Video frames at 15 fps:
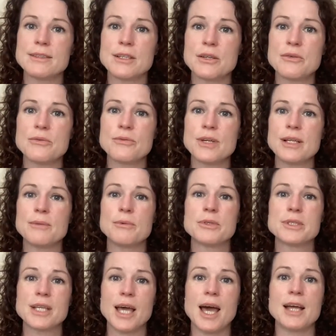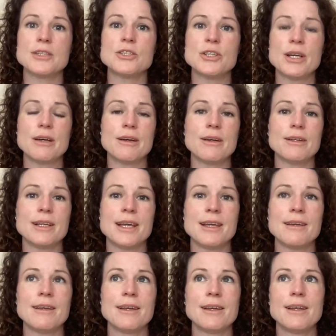So you really want to catch it
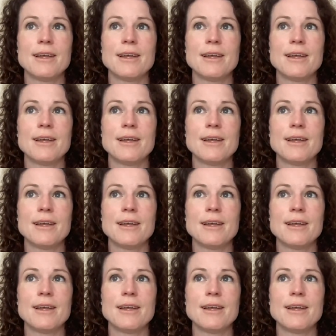early.